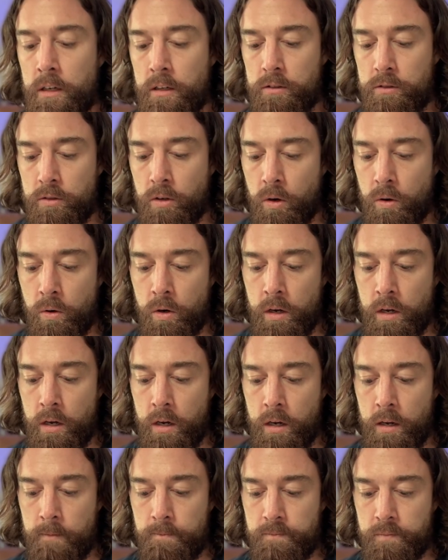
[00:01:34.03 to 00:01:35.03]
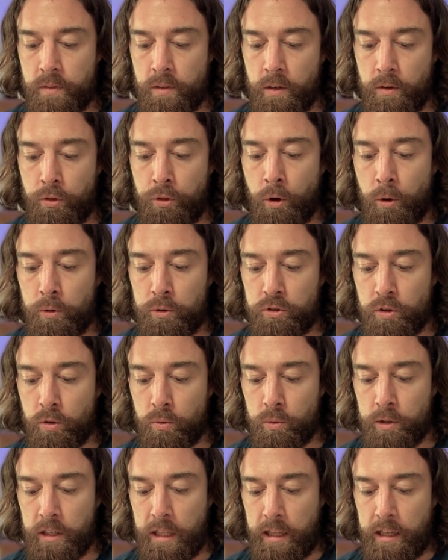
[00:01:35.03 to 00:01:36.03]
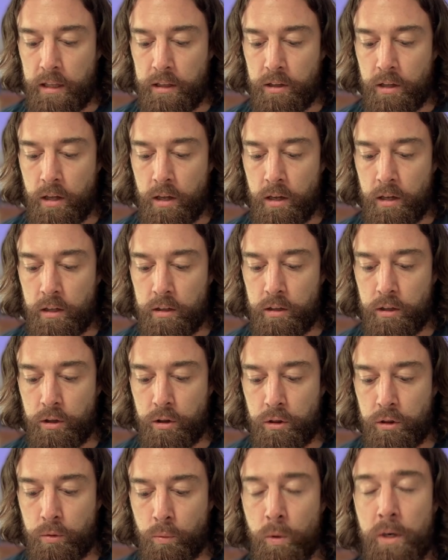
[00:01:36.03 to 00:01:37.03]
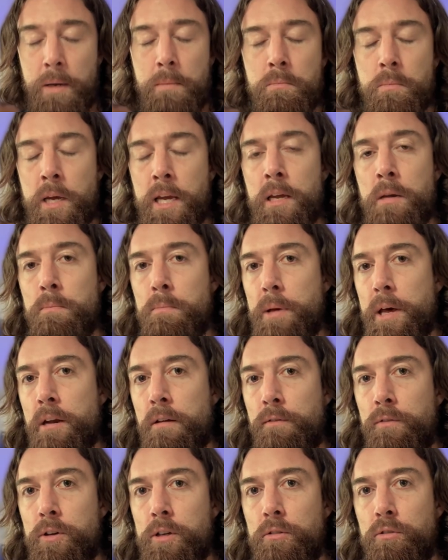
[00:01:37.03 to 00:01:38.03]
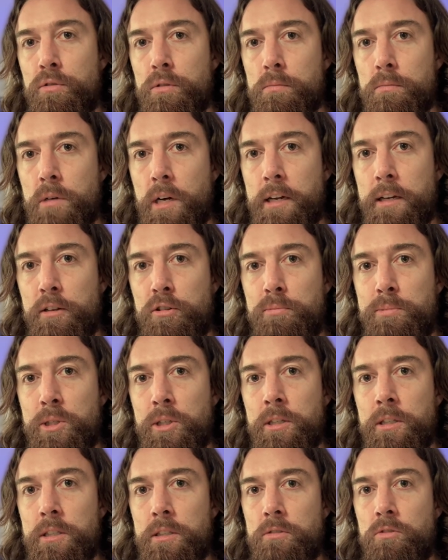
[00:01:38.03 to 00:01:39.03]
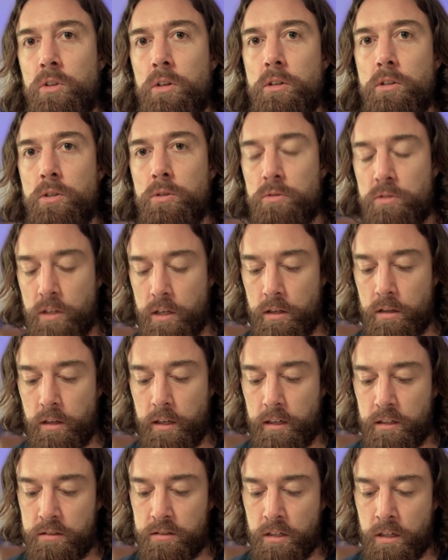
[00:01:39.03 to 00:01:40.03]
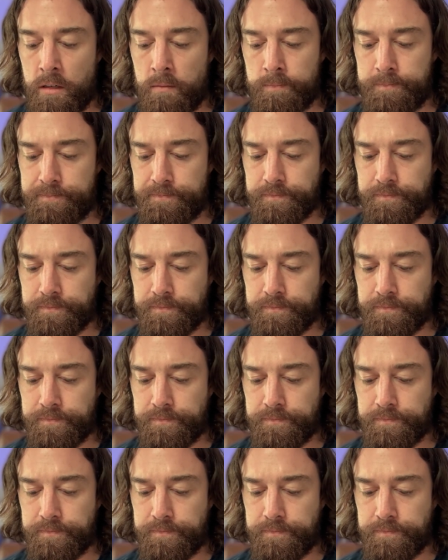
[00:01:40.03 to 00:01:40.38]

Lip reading: So those are really the three main benefits from my experience using LinkedIn.